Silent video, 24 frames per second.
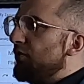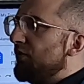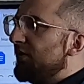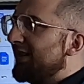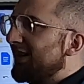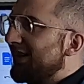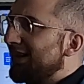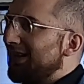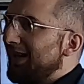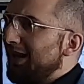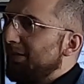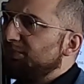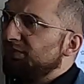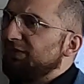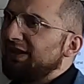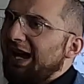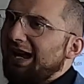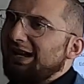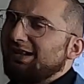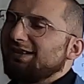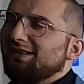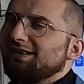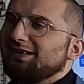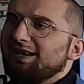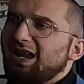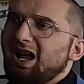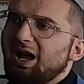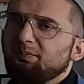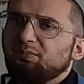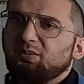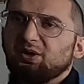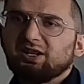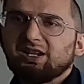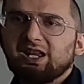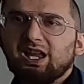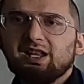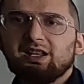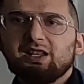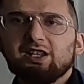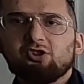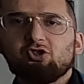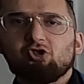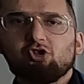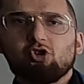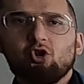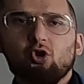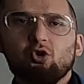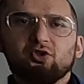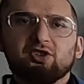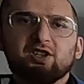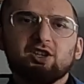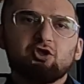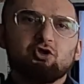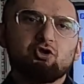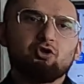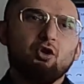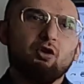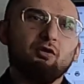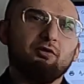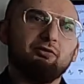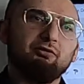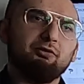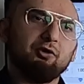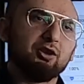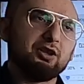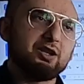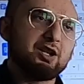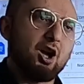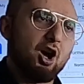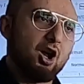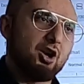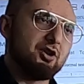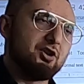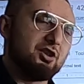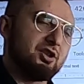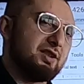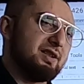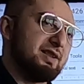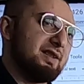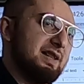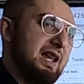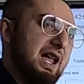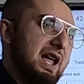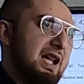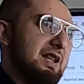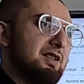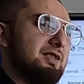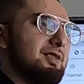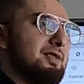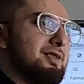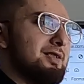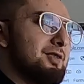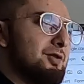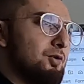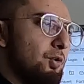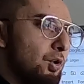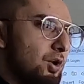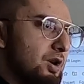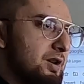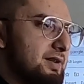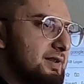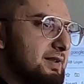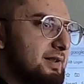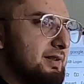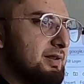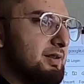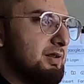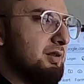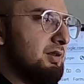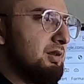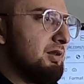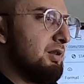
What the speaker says: you skip that step, again, it shows that you don't fully understand the source